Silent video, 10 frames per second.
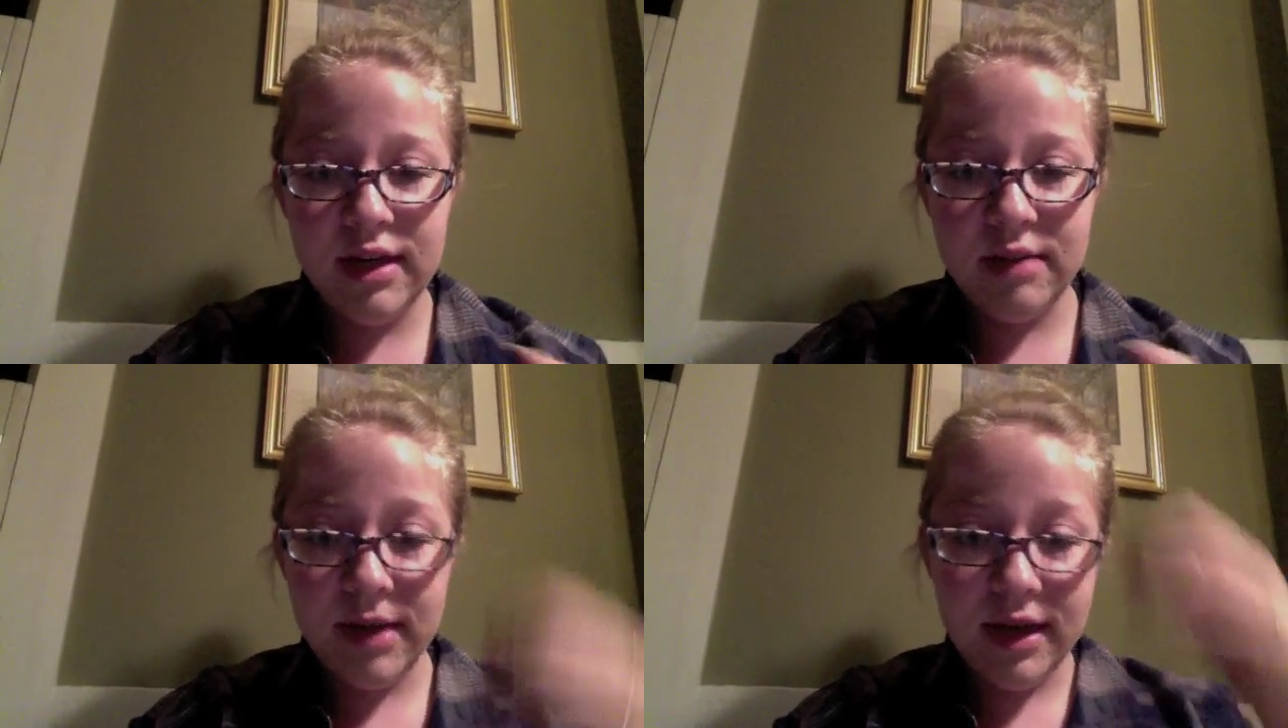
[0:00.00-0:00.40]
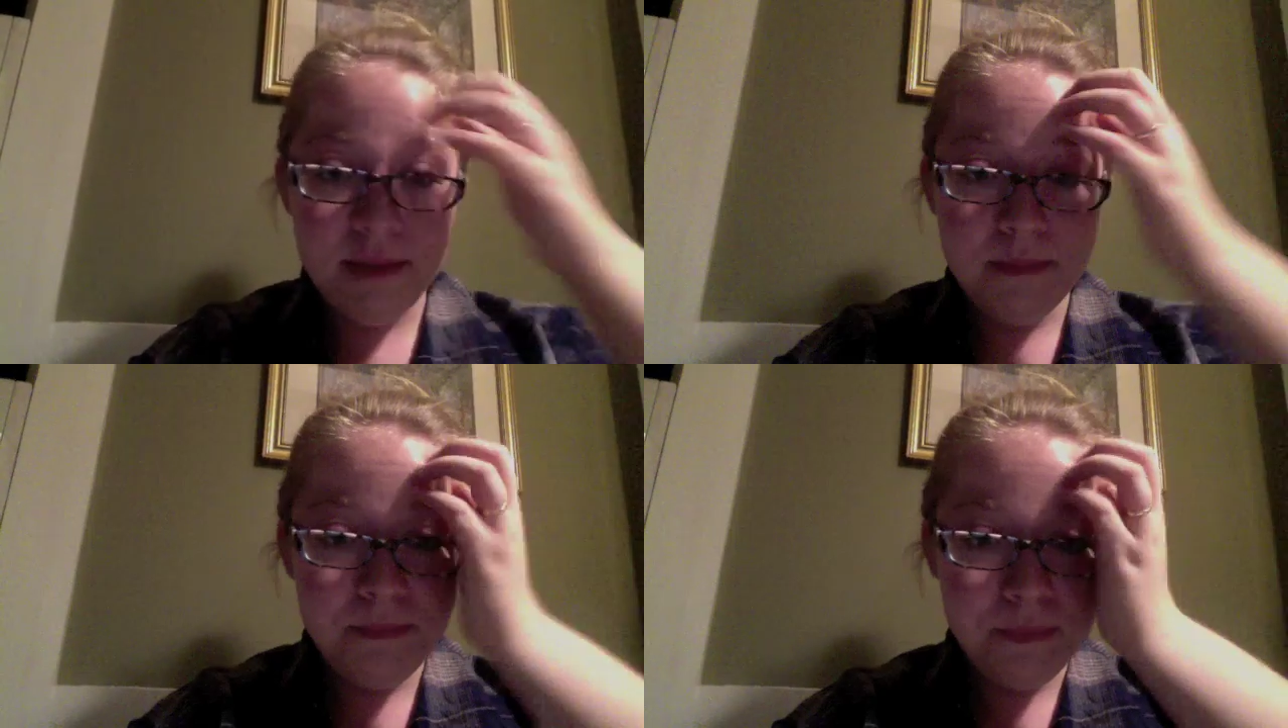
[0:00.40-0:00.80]

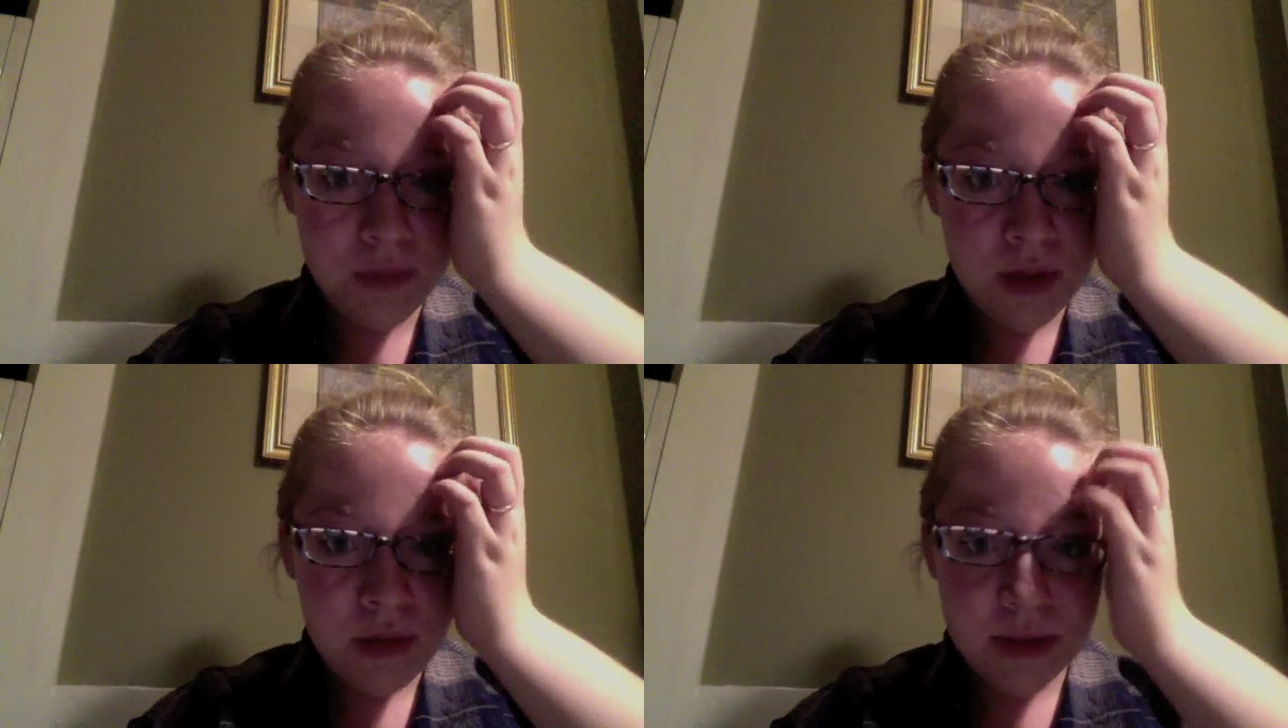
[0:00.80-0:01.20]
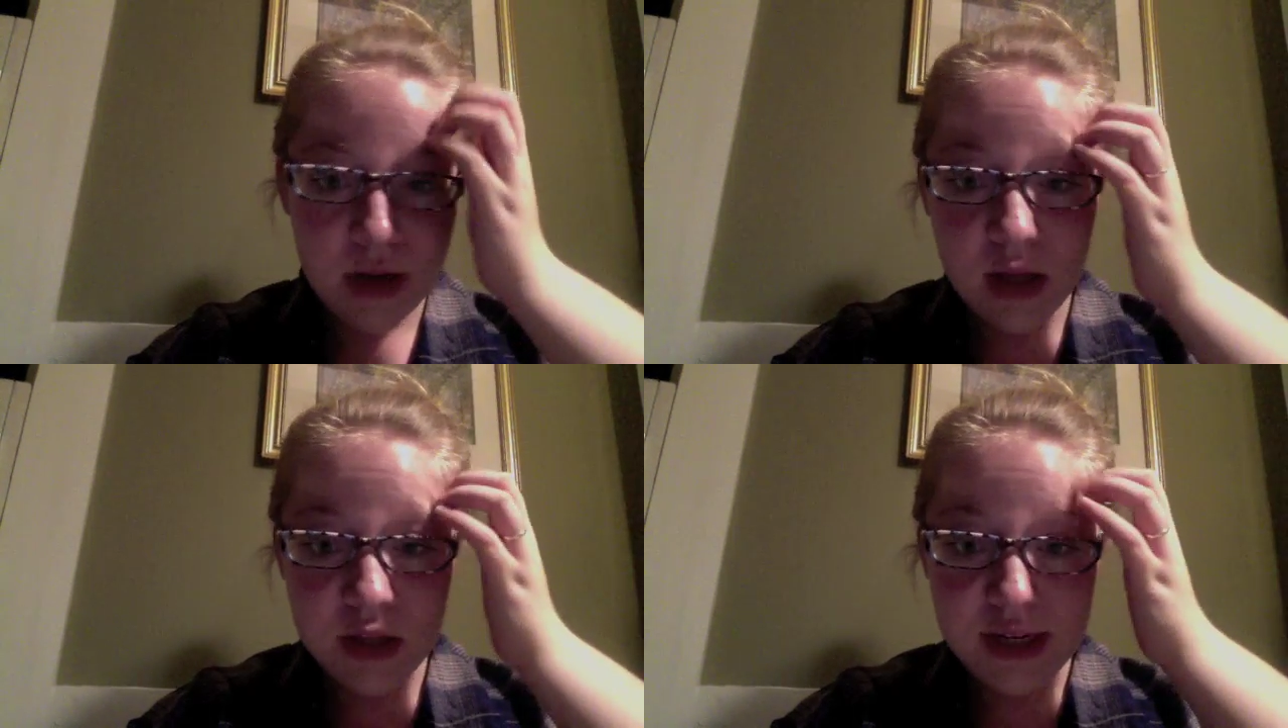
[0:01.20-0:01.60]
my college